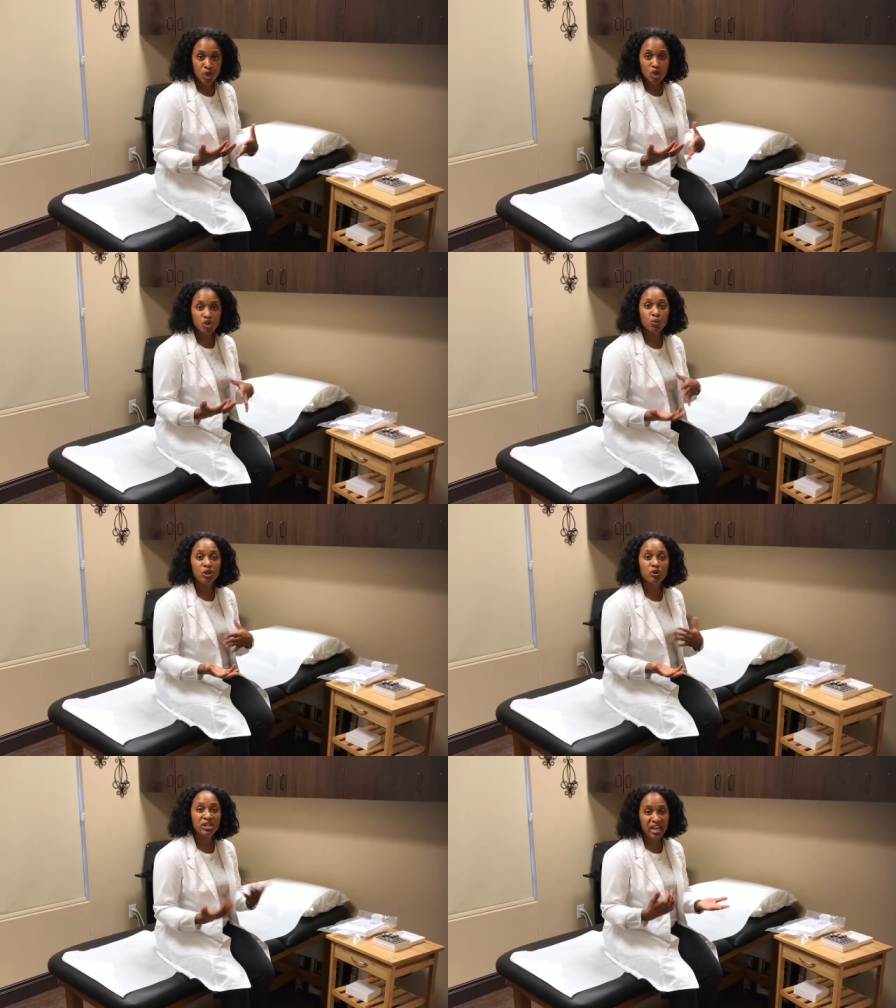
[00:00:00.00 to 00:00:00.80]
So
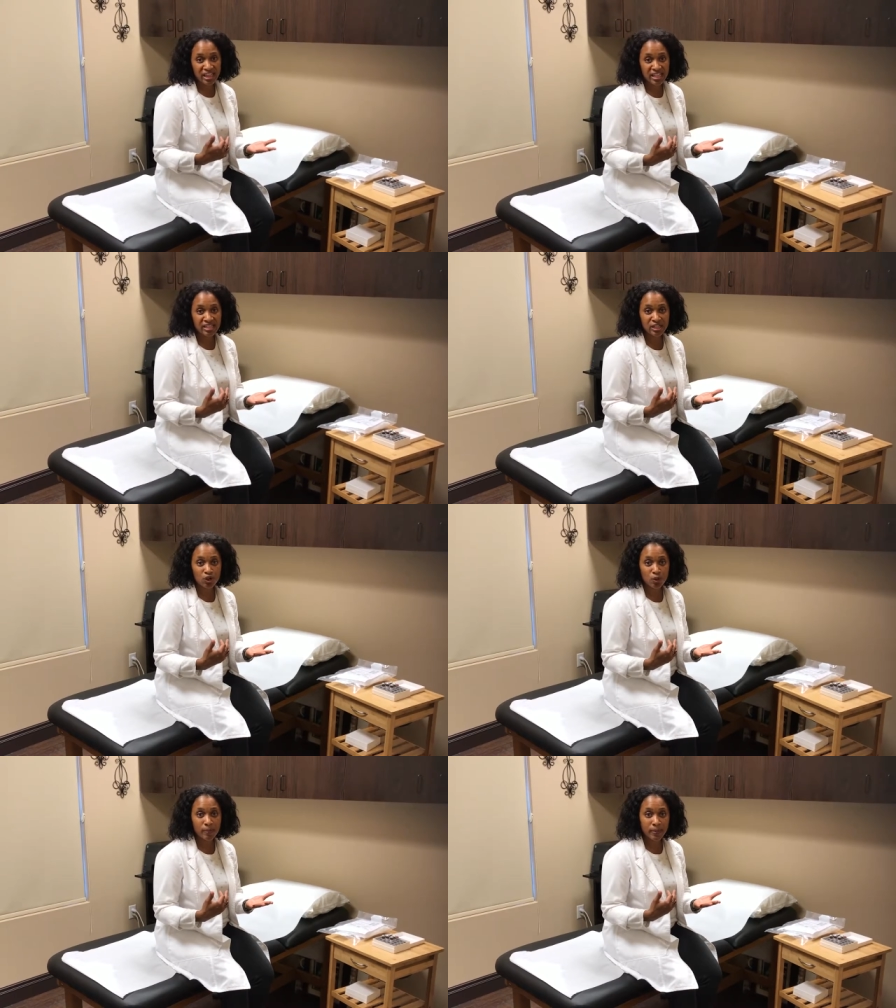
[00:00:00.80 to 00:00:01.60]
when you take these in
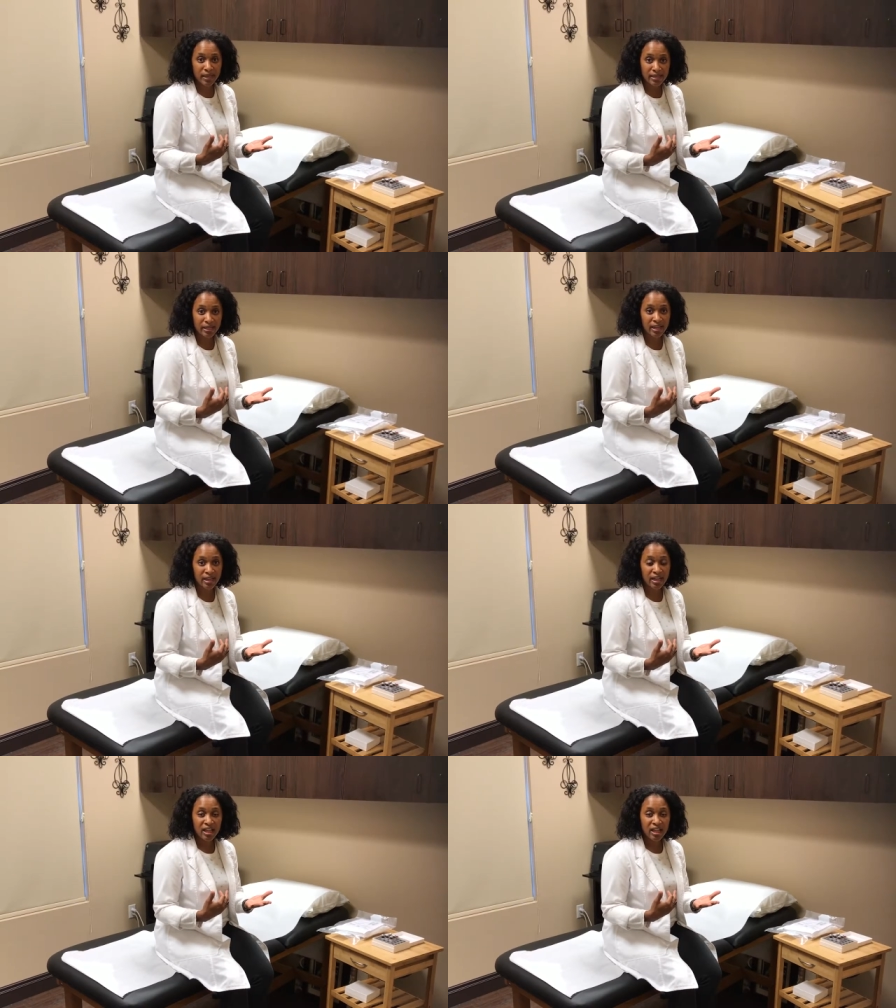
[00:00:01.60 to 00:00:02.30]
your body,